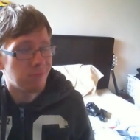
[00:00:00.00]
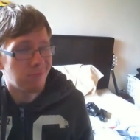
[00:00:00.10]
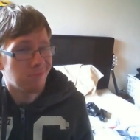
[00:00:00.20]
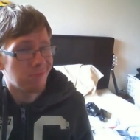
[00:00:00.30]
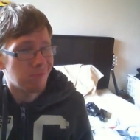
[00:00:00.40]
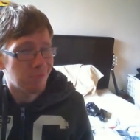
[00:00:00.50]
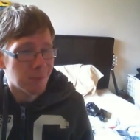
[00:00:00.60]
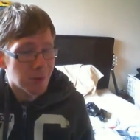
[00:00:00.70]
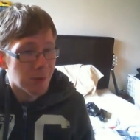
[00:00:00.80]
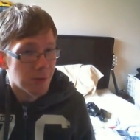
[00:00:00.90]

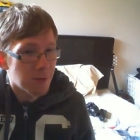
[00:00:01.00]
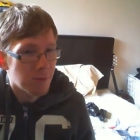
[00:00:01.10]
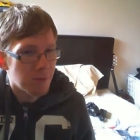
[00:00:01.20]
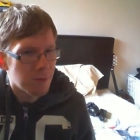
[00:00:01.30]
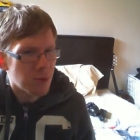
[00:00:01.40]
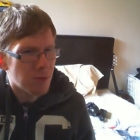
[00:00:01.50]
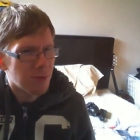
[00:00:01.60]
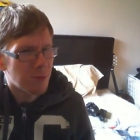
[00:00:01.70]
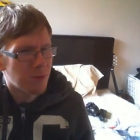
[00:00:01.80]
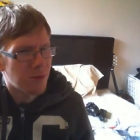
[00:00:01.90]
Which one
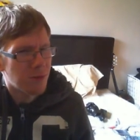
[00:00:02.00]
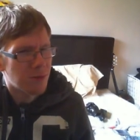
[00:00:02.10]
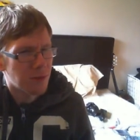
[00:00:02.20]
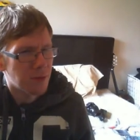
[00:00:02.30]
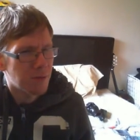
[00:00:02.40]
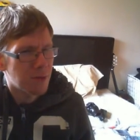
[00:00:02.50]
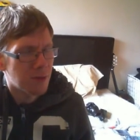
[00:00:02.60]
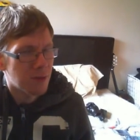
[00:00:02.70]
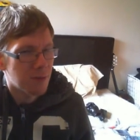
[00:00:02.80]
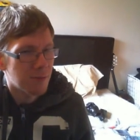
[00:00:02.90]
was the one that destroyed when
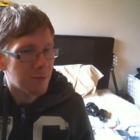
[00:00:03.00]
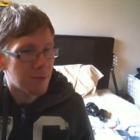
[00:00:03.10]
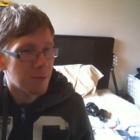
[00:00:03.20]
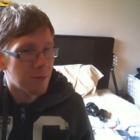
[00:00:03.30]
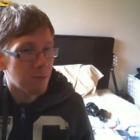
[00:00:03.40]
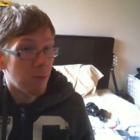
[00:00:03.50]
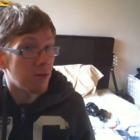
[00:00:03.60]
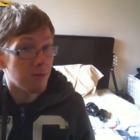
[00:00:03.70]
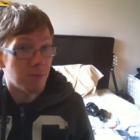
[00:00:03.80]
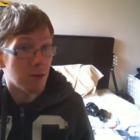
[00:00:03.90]
it sounds? One
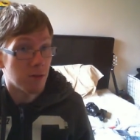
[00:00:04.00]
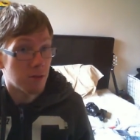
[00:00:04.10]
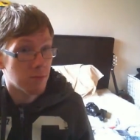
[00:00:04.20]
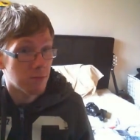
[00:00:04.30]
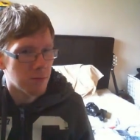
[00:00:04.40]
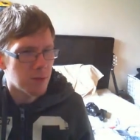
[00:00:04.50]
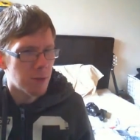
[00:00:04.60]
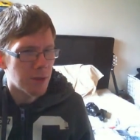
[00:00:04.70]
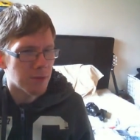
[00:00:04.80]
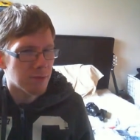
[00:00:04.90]
of them does. No,
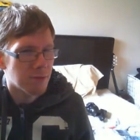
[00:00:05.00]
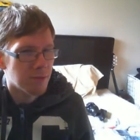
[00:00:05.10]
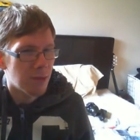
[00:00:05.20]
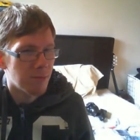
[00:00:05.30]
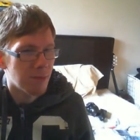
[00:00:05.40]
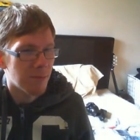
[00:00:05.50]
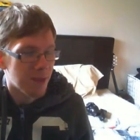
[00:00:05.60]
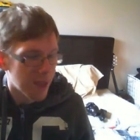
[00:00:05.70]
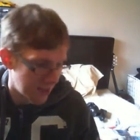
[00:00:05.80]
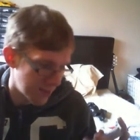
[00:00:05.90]
it doesn't. I'm
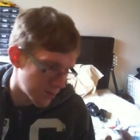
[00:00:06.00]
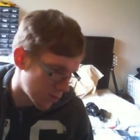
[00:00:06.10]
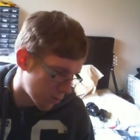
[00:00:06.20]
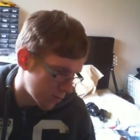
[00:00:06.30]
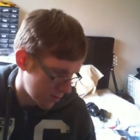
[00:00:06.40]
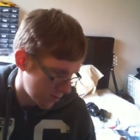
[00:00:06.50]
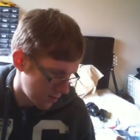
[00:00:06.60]
getting this wrong.